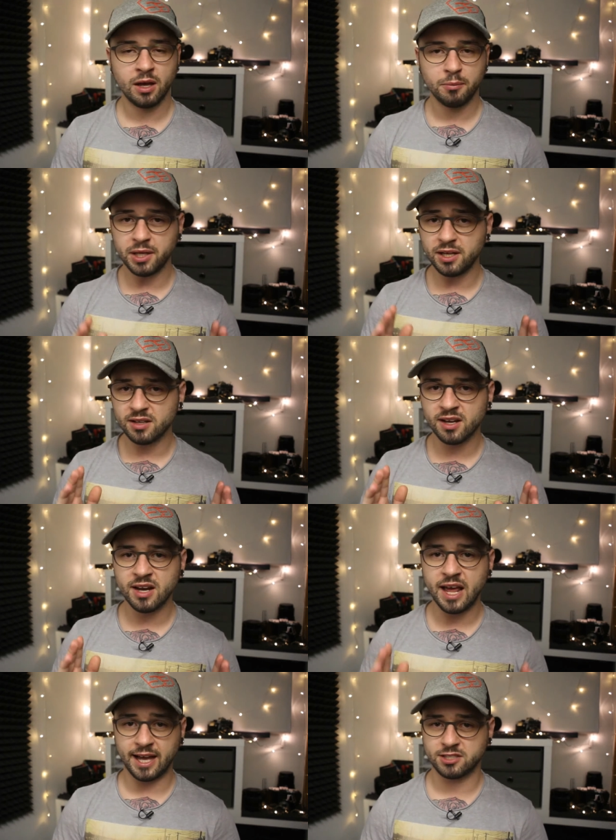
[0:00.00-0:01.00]
be it an
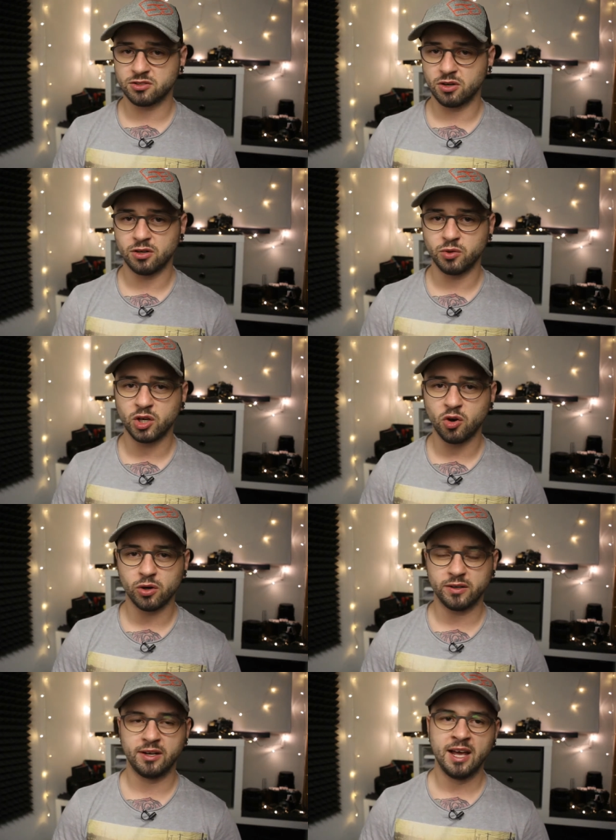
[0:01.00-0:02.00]
external recorder.